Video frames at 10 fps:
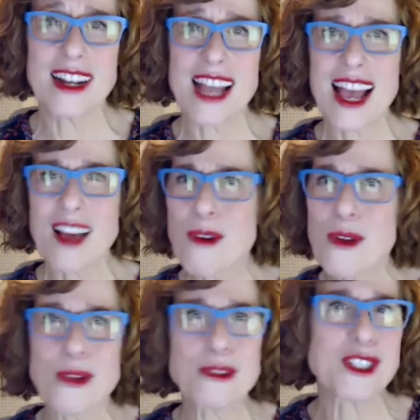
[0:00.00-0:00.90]
have
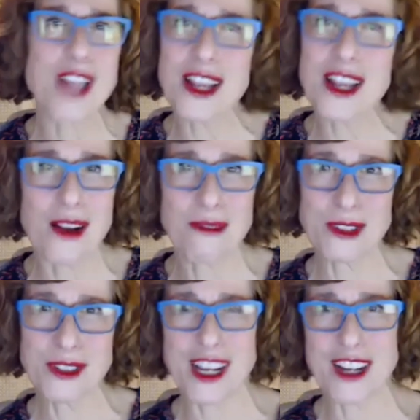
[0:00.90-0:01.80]
all those side
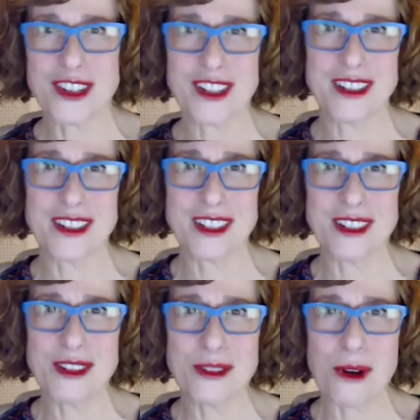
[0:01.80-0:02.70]
conversations
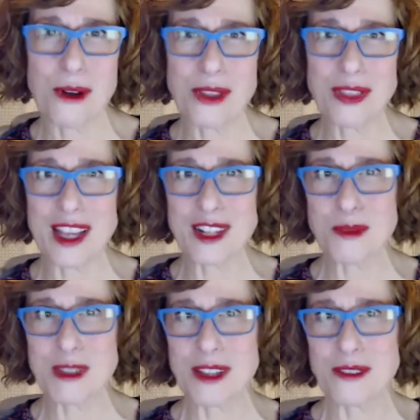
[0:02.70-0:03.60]
and do all the
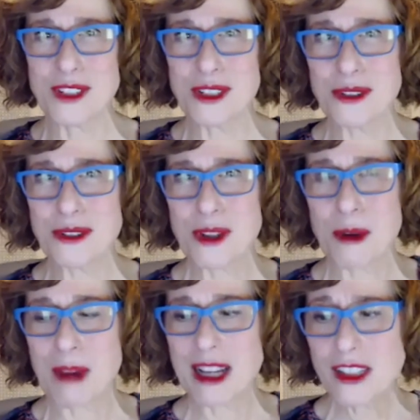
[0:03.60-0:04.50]
things we love to do
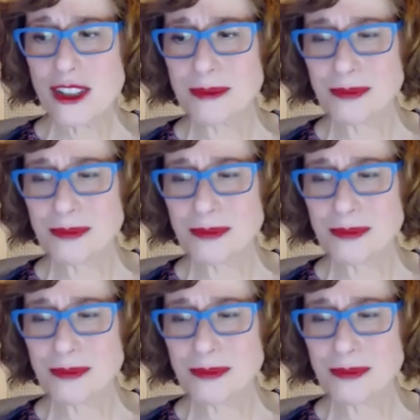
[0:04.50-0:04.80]
so much.